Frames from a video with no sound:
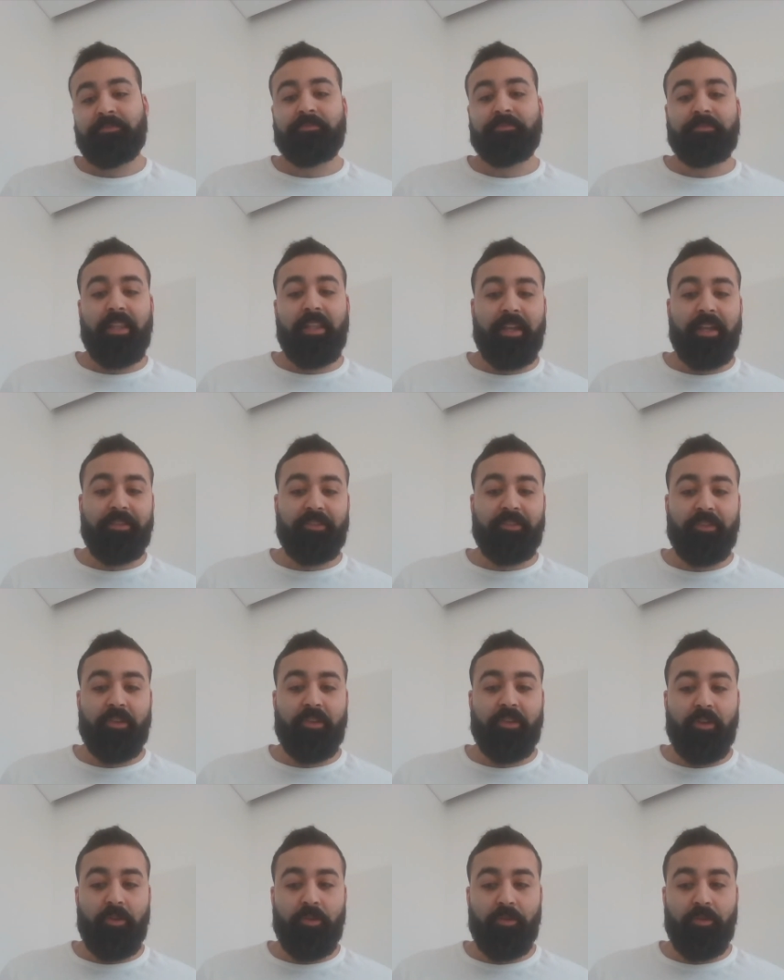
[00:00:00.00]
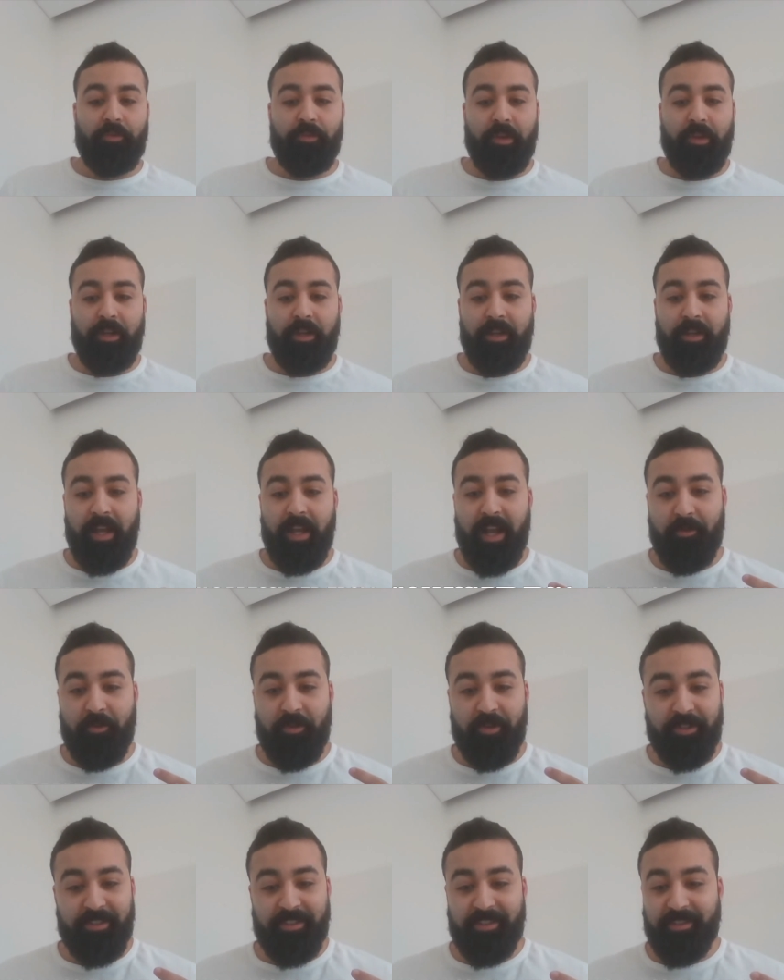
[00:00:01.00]
And so uh, I
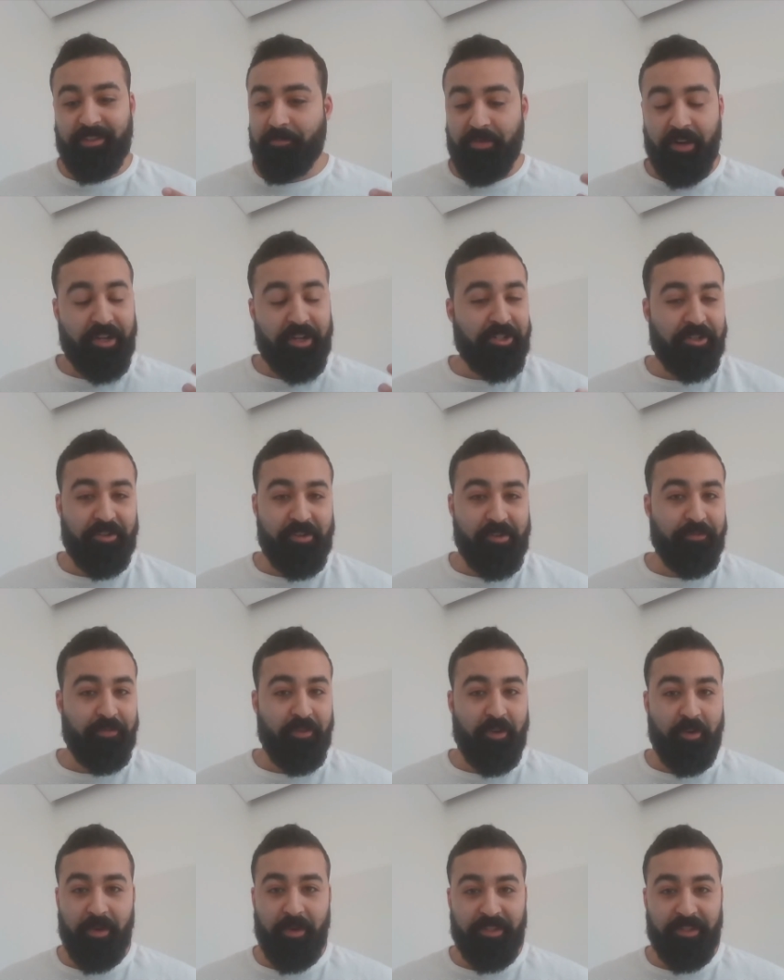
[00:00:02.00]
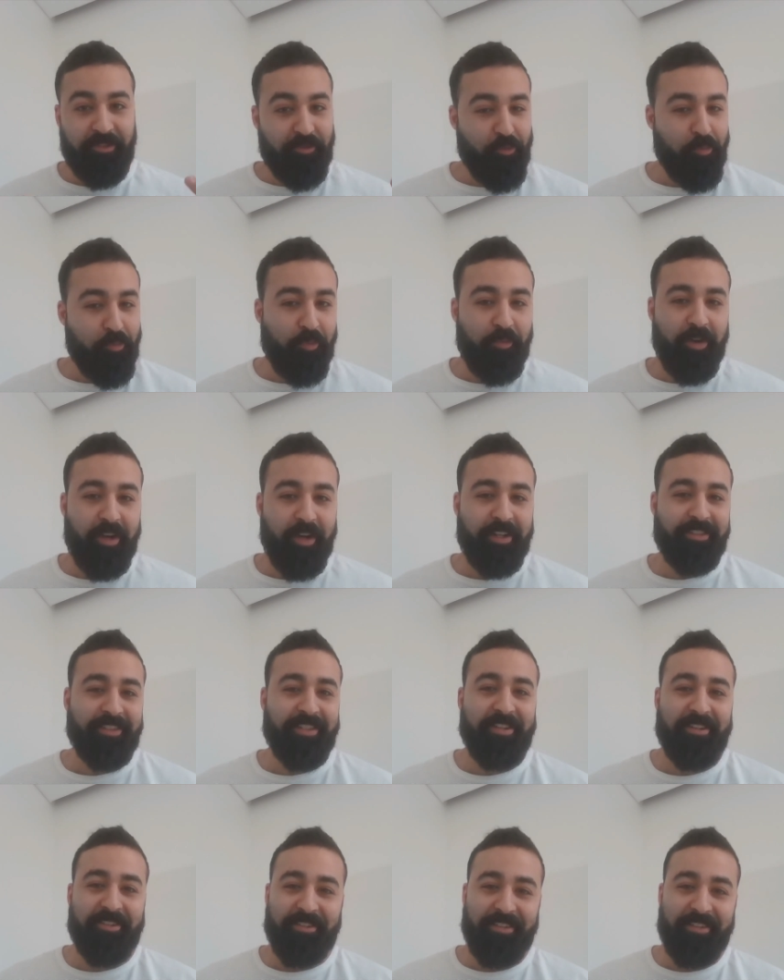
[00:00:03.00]
was pressured from my supervisors